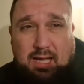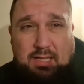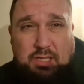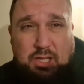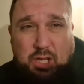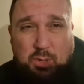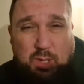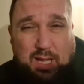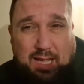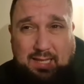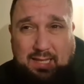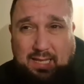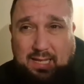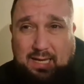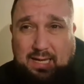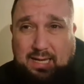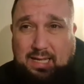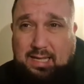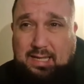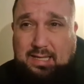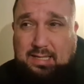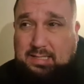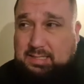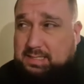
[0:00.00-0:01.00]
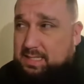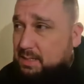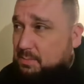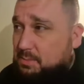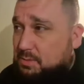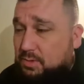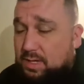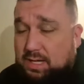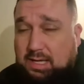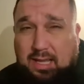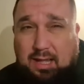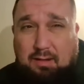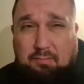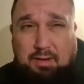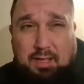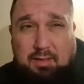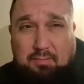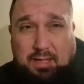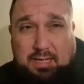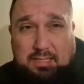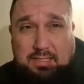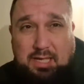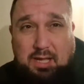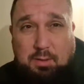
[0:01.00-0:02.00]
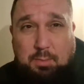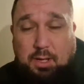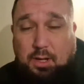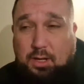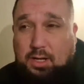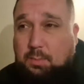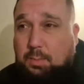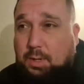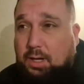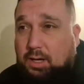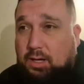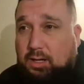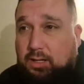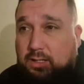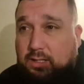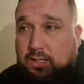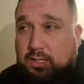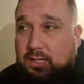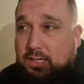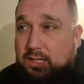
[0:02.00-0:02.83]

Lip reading: New landlady seems really lovely, if that's her behind the bar.